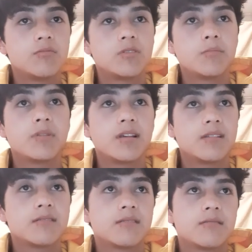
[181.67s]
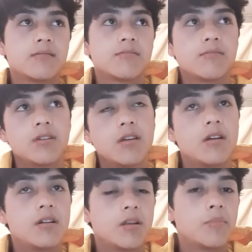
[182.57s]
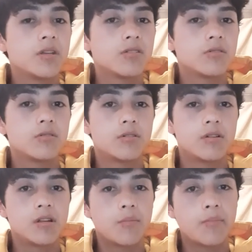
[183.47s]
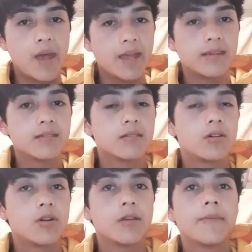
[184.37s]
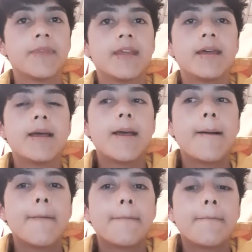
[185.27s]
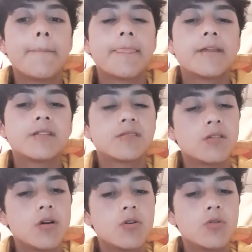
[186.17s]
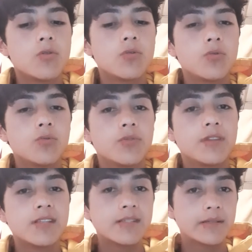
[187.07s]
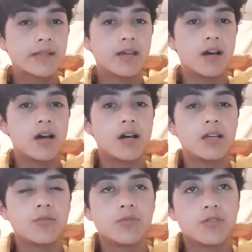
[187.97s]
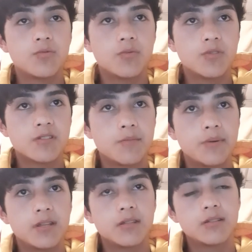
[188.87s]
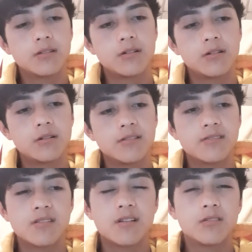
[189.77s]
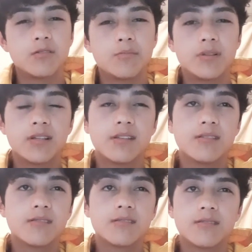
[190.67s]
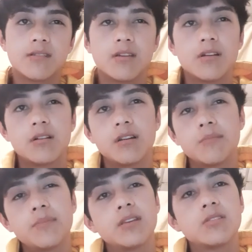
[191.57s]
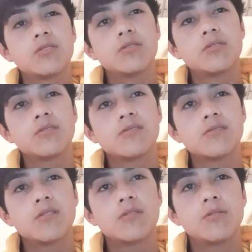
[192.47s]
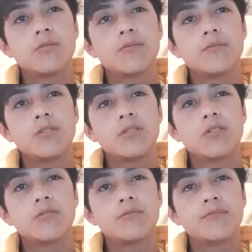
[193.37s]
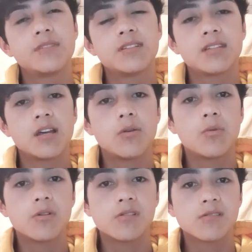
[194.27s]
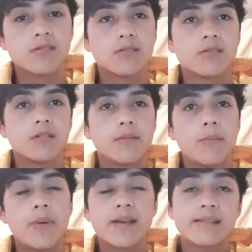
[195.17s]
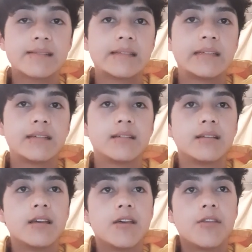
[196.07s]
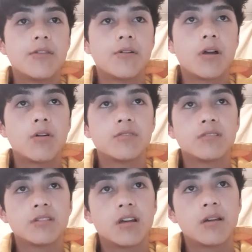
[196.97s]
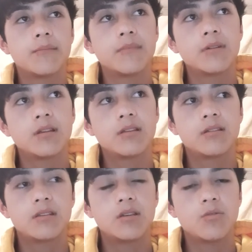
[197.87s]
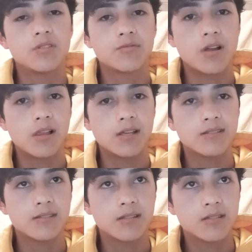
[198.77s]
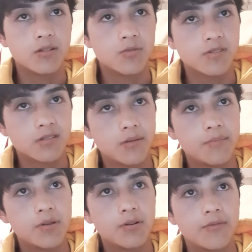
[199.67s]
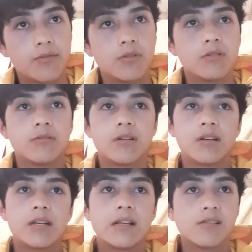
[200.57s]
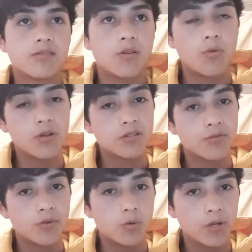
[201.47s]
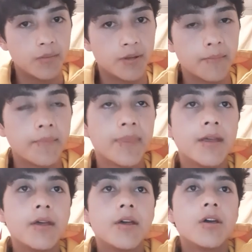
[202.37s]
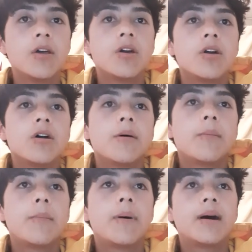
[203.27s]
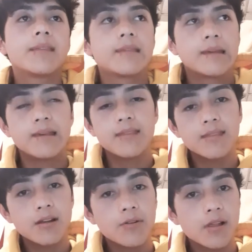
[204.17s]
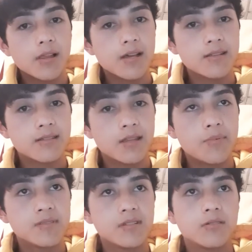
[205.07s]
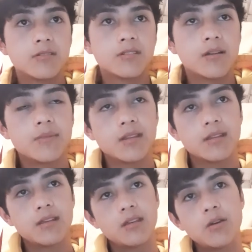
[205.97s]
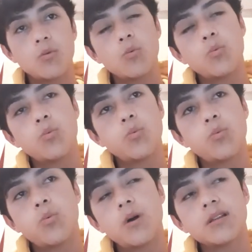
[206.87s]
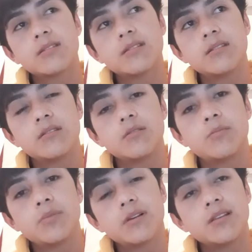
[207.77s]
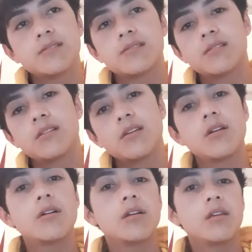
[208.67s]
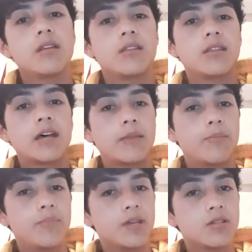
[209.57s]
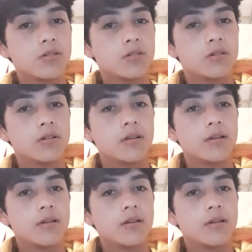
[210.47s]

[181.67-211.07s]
to place her in a picture in a paint all right so this guy which was the painter started to place her in a picture so you know the time was passing throughout the time he was realizing that she was a beautiful and also a wonderful woman but he didn't realize that every single time that he wanted to place her in that picture